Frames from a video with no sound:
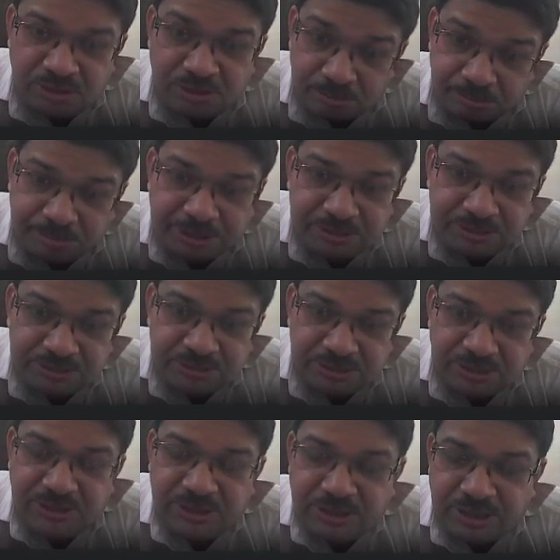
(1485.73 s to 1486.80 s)
but
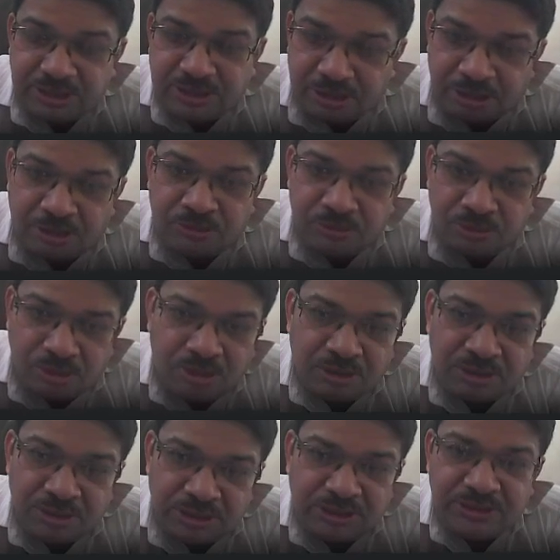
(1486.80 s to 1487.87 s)
they are allowed
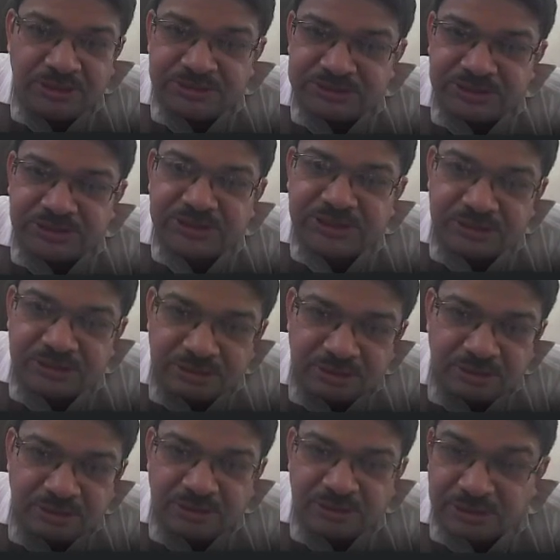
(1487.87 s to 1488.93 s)
only in certain
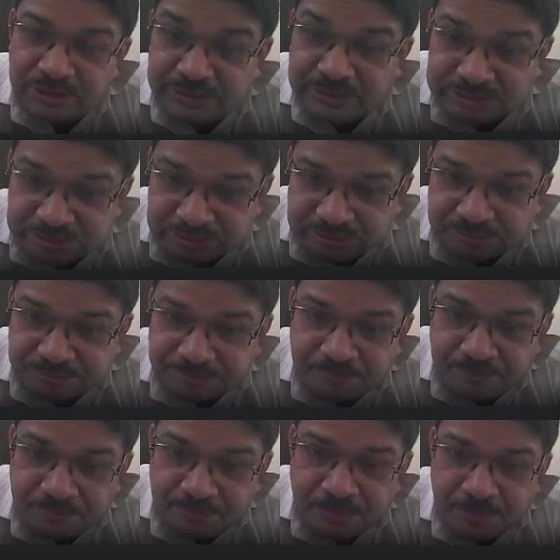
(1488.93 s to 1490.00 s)
region.
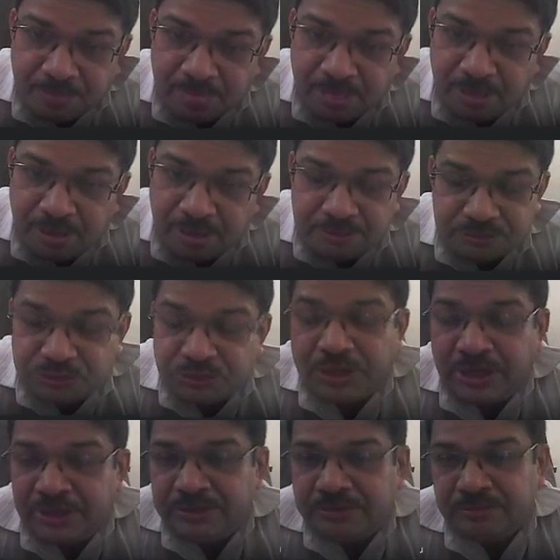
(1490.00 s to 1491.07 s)
So
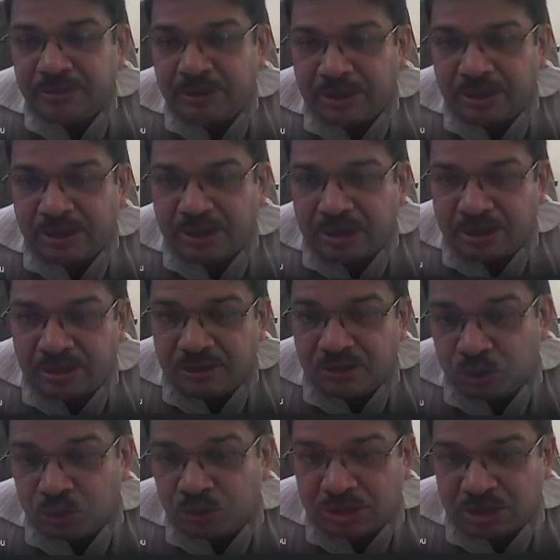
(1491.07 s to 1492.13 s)
I
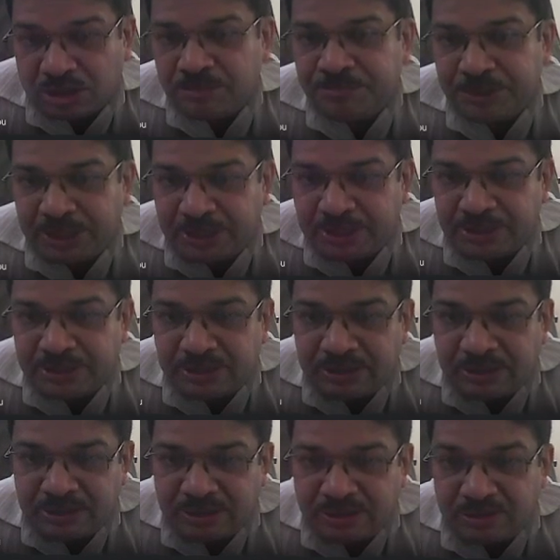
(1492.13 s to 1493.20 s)
know a priori
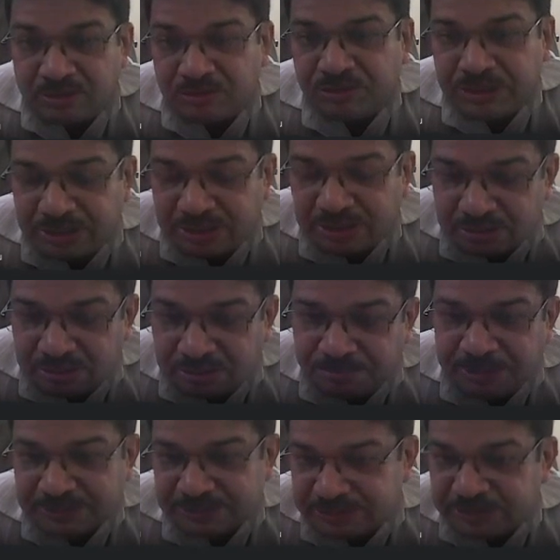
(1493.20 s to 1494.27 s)
where the
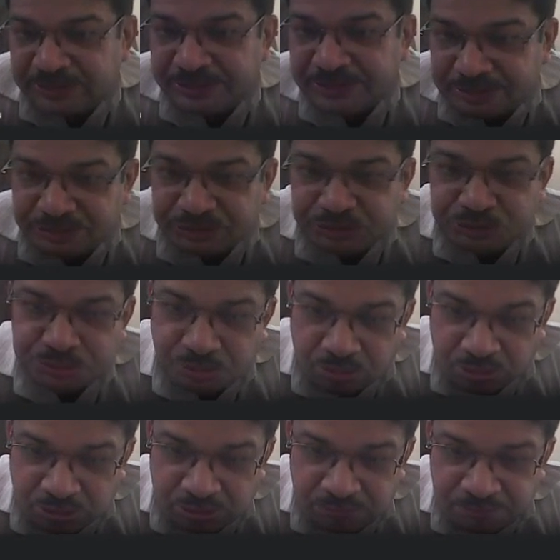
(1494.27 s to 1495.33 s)
plastic hinges should
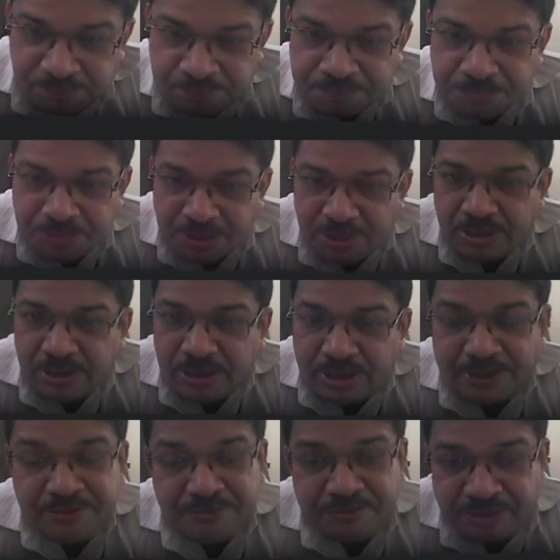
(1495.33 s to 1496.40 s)
occur,
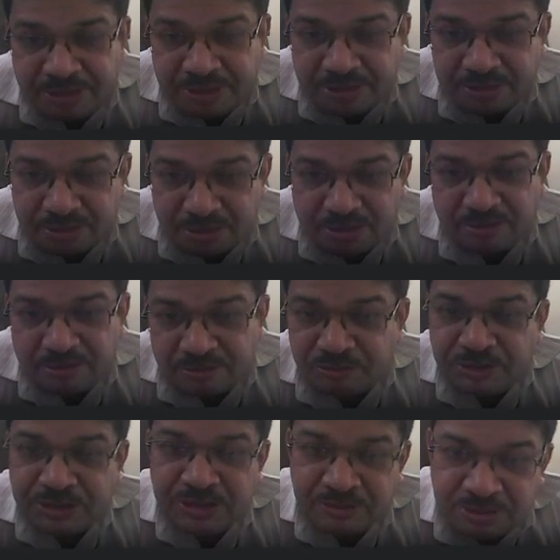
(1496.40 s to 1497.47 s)
and
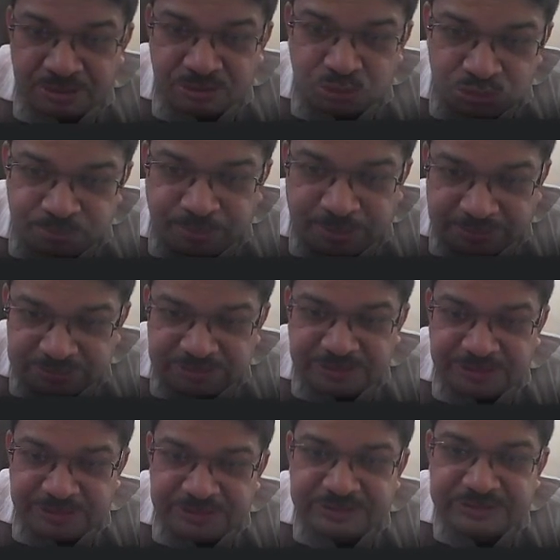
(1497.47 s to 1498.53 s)
wherever those plastic
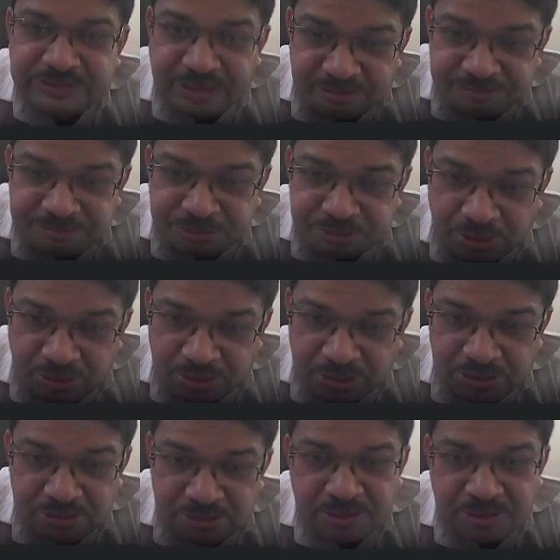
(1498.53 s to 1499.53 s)
hinges have to occur,